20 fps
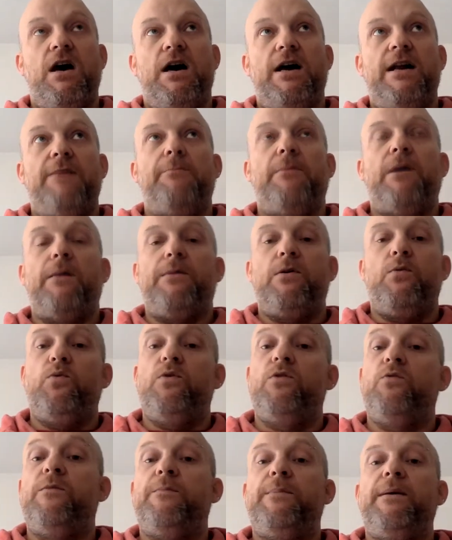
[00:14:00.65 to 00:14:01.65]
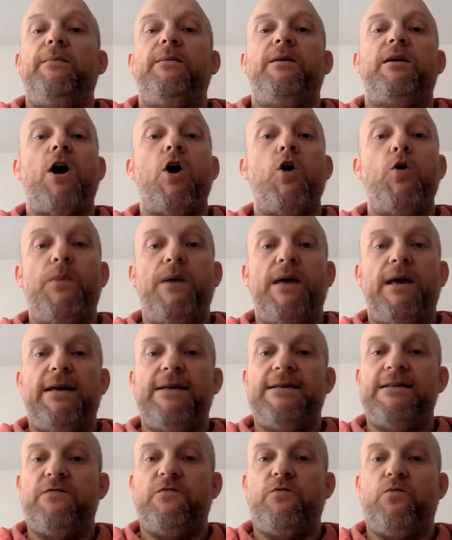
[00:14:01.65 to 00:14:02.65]
And it might be we've been coping
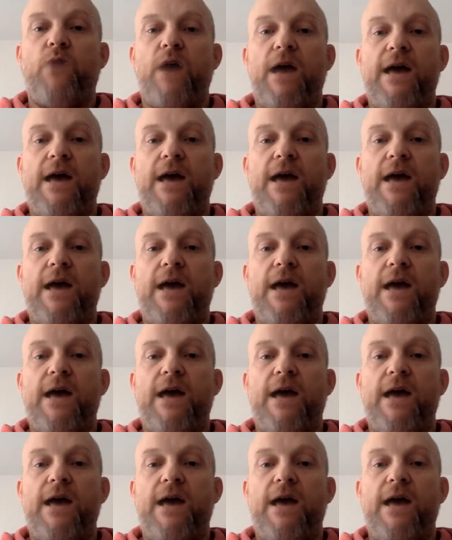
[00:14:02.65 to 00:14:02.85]
in different